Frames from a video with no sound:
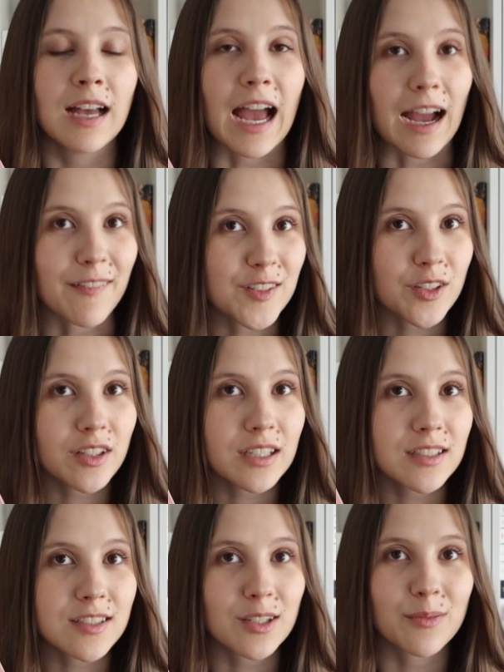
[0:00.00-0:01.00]
after
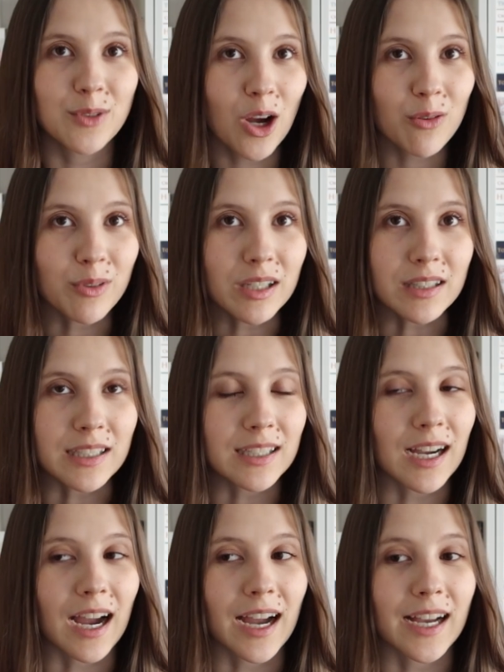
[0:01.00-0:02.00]
this? Not really.
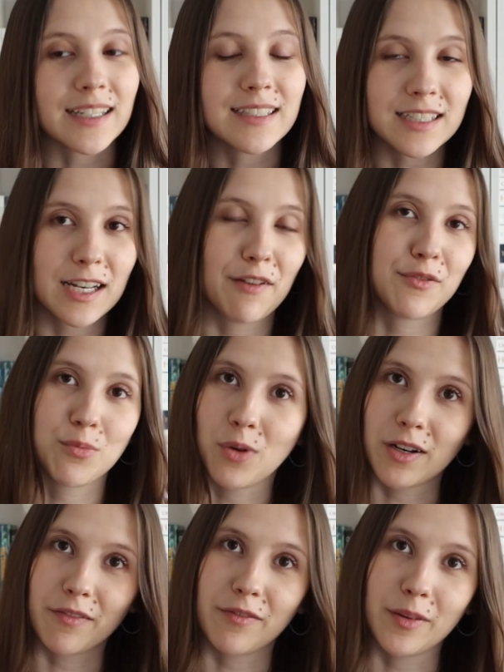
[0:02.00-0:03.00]
I DNF'd one
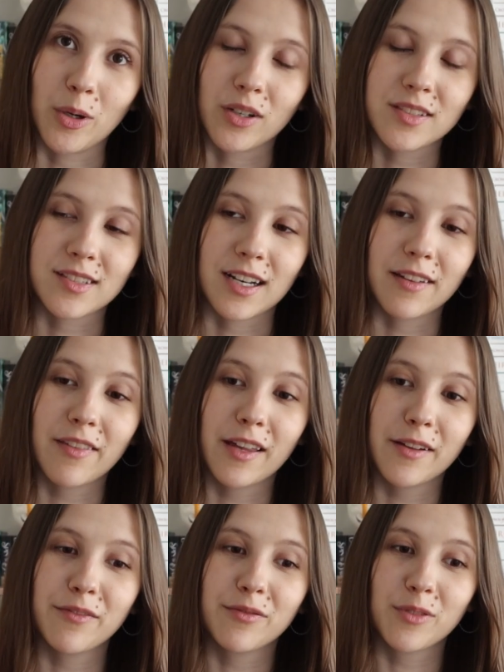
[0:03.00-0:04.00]
of the books that
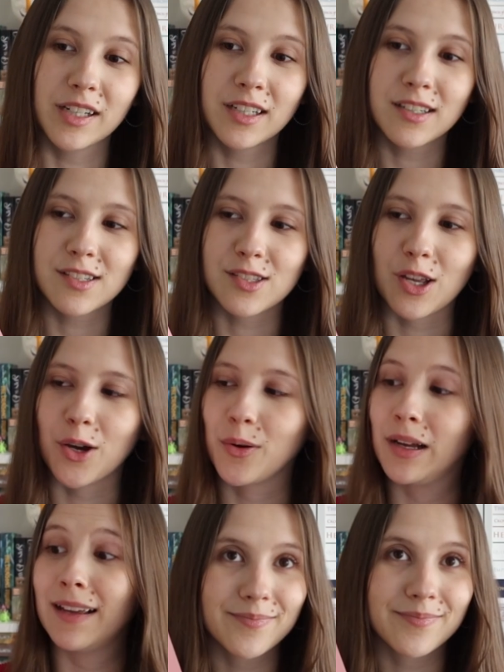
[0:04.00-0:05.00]
they've written, so
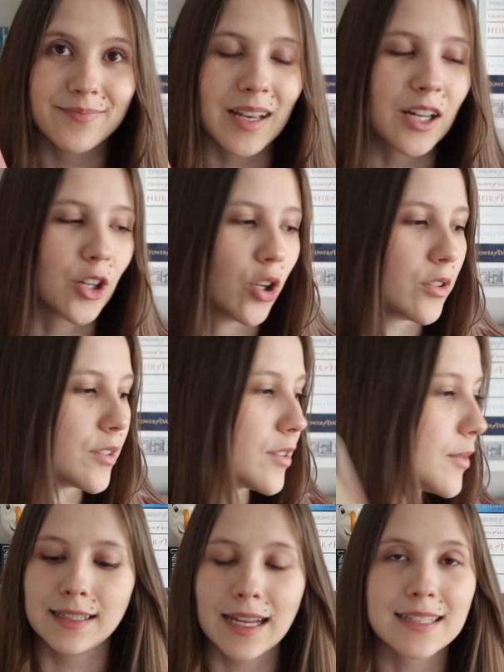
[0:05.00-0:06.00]
unhauled.
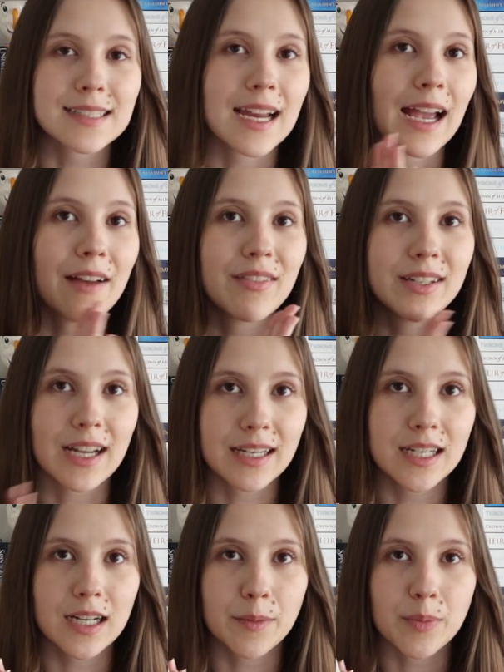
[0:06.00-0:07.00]
Next I have
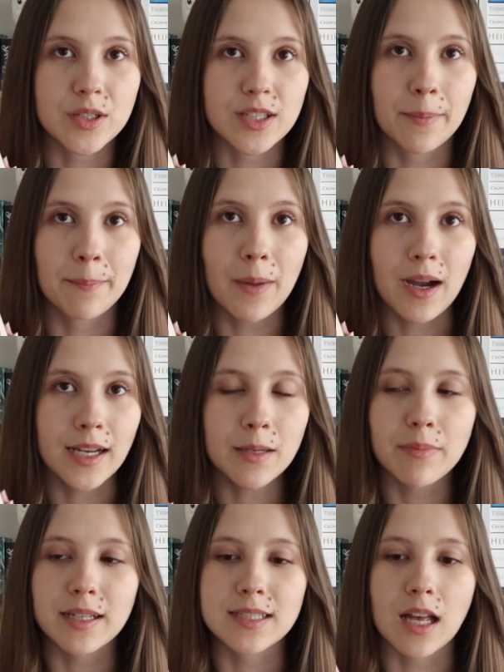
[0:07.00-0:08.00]
99% Mine
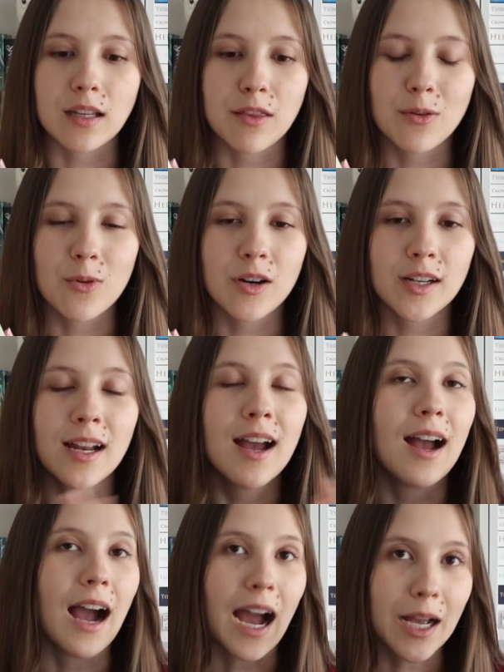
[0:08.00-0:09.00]
by Sally Thorne.
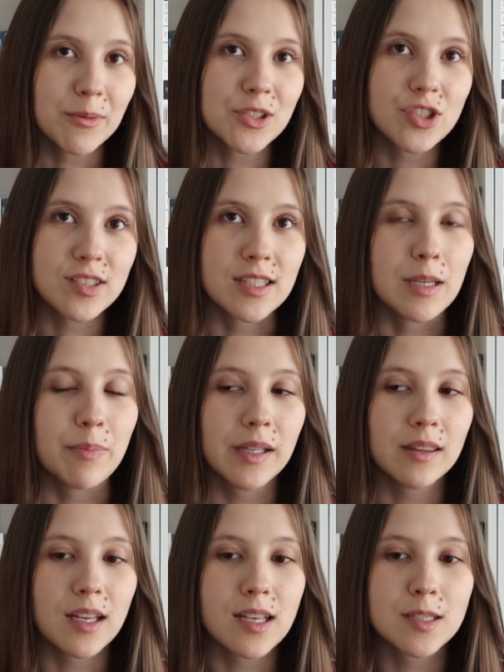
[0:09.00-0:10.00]
I was just
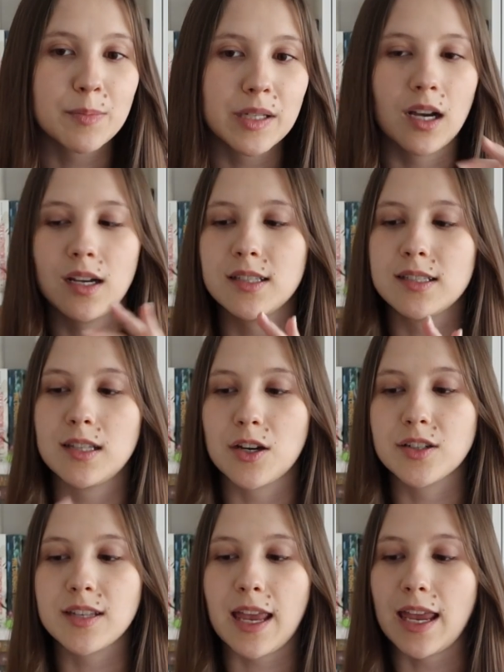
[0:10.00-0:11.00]
keeping this because
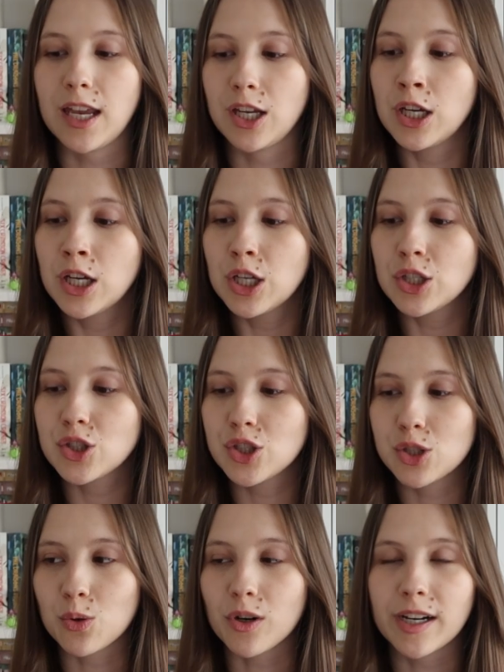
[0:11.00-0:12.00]
there's a
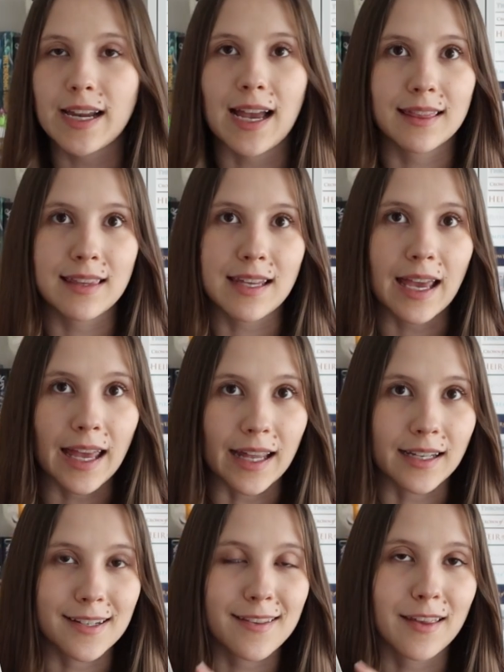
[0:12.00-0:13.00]
story at the
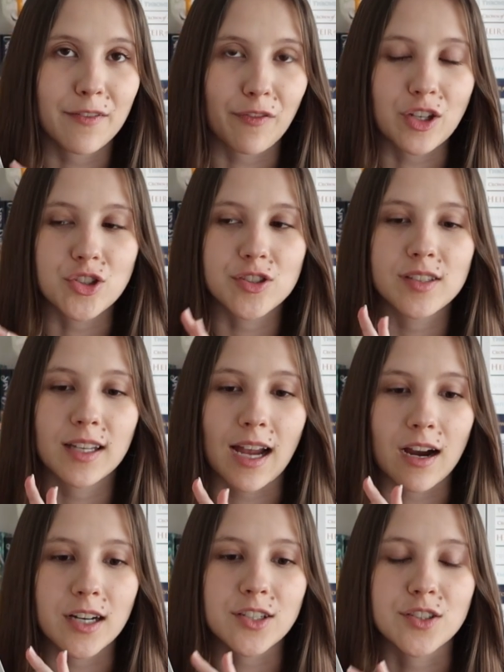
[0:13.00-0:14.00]
end that features the
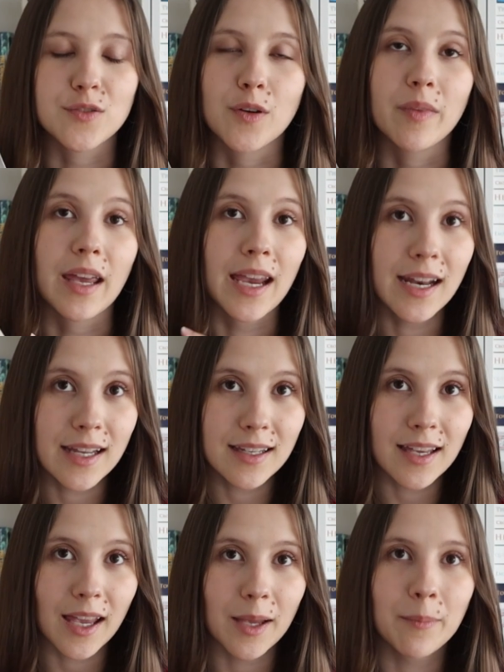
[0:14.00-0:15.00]
characters from The Hating
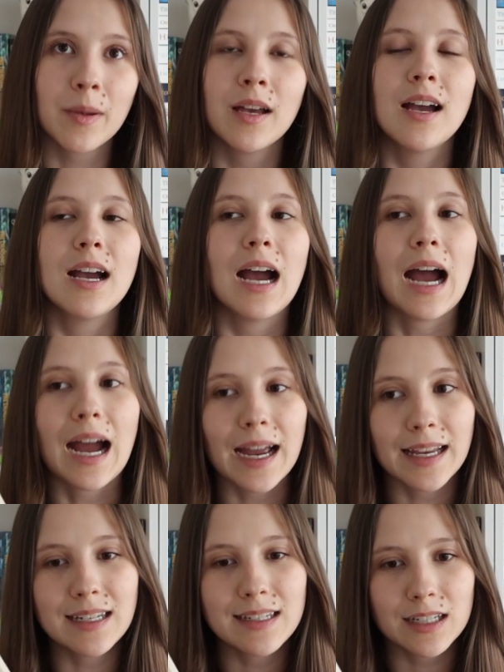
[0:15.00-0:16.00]
Game.
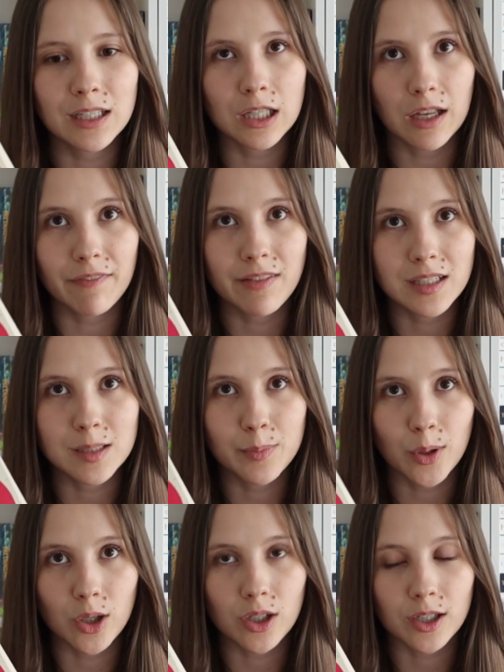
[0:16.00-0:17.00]
I didn't love this
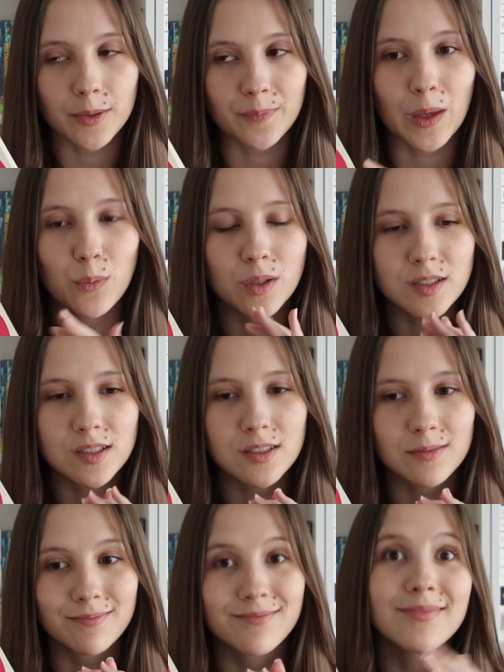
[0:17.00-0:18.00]
book. It was
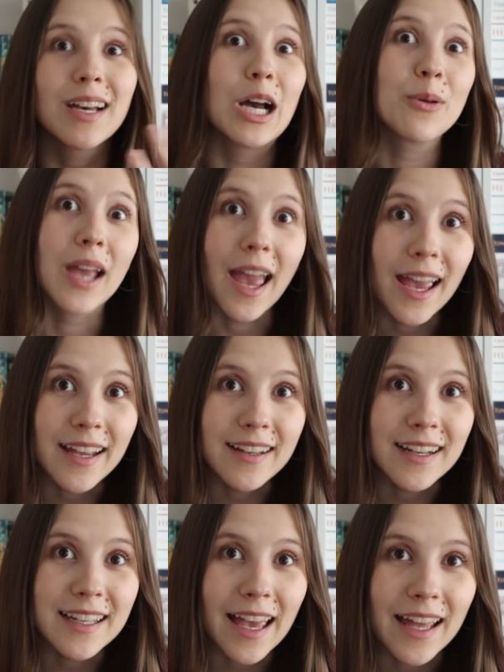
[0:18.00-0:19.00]
okay
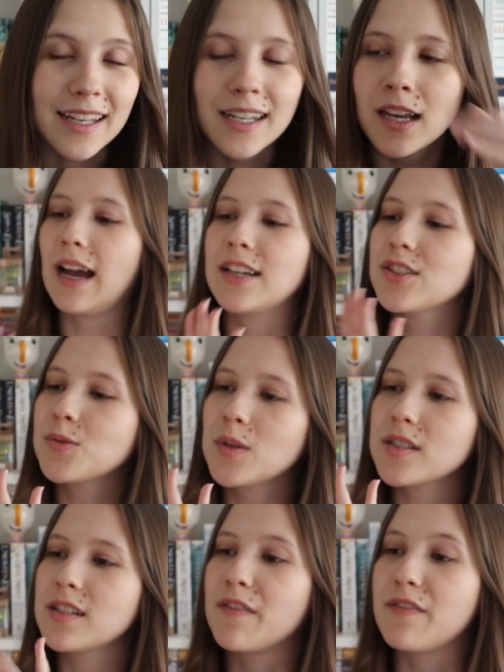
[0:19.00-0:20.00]
again. I just
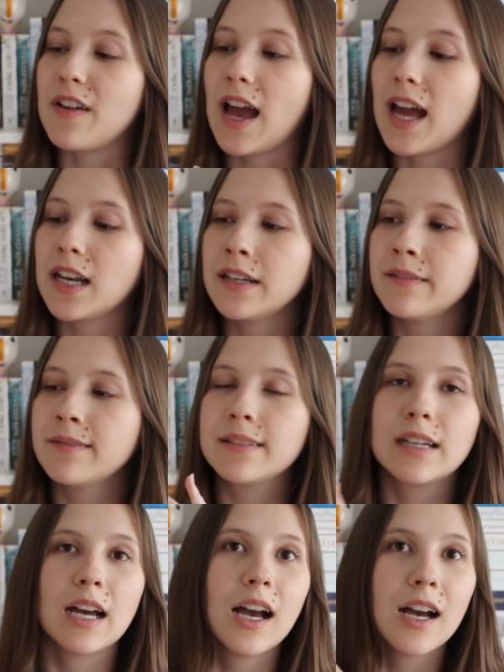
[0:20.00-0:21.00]
wasn't a fan
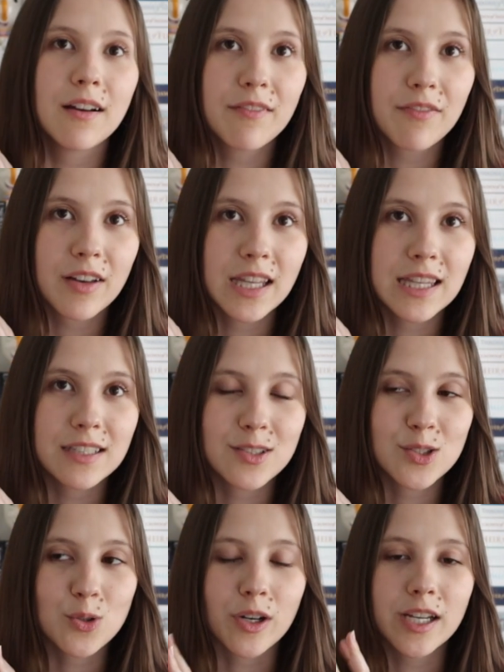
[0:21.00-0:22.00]
of this
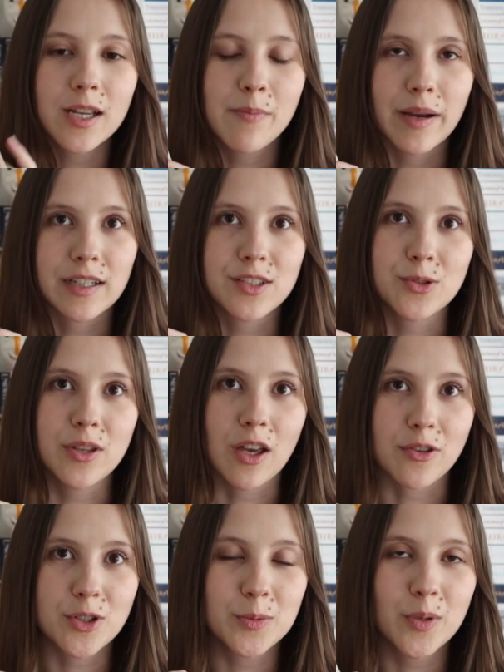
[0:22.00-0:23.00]
story compared to the
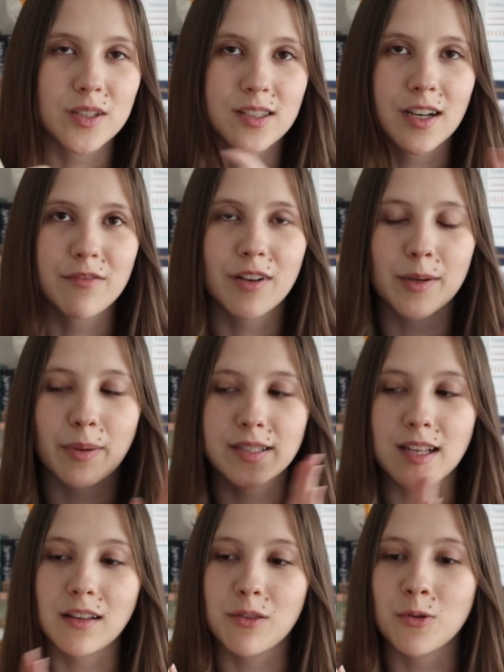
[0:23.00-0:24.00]
other 2 books that I've read by
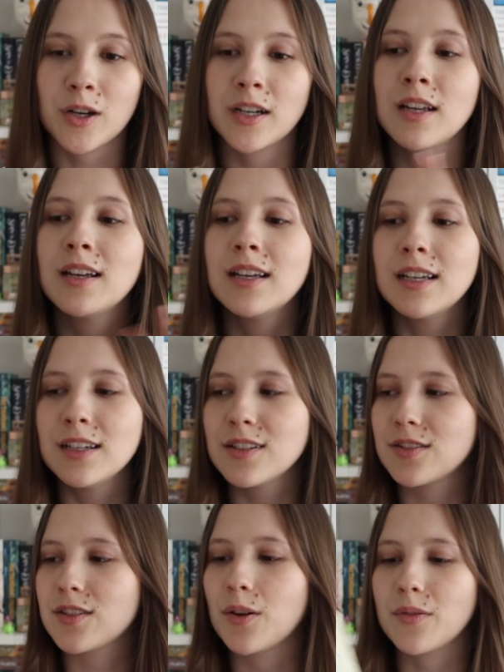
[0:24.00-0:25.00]
Sally Thorne,
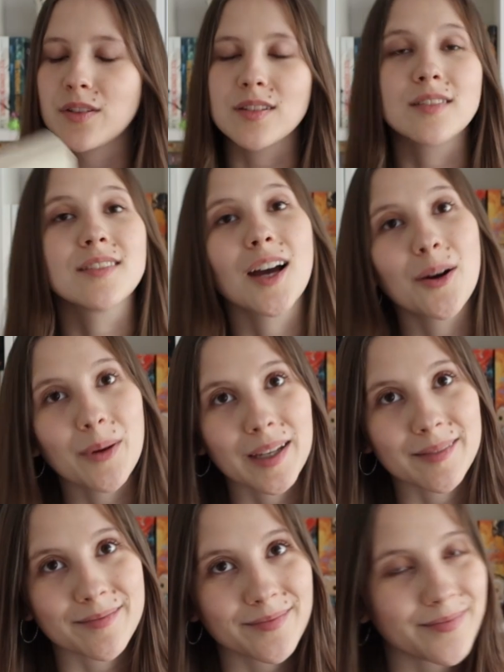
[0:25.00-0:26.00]
so this is going.
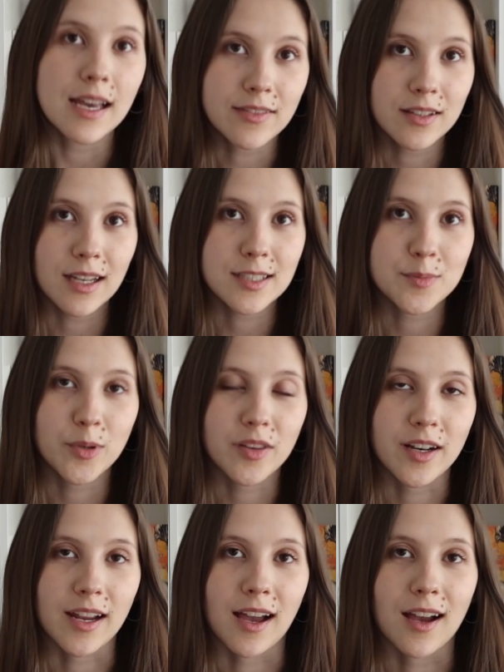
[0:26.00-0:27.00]
And the last book
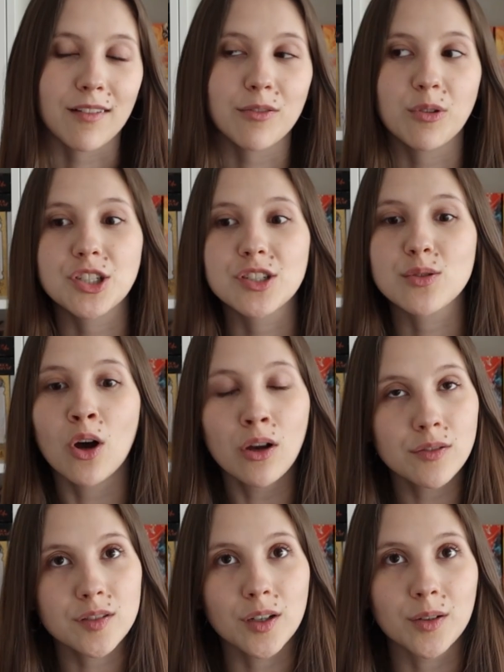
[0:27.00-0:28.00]
that I have, which is
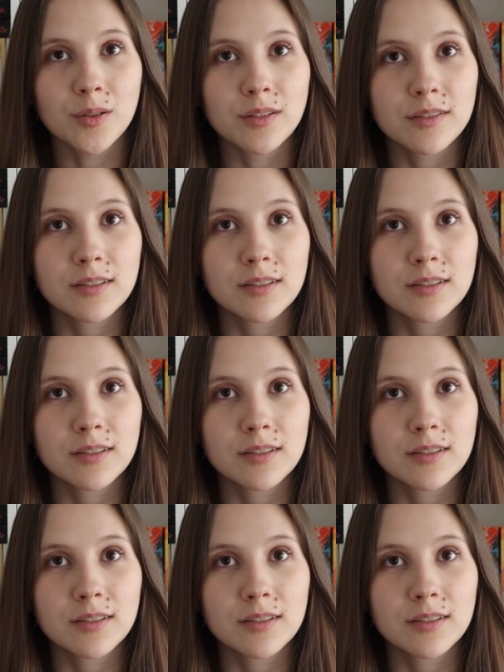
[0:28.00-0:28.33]
also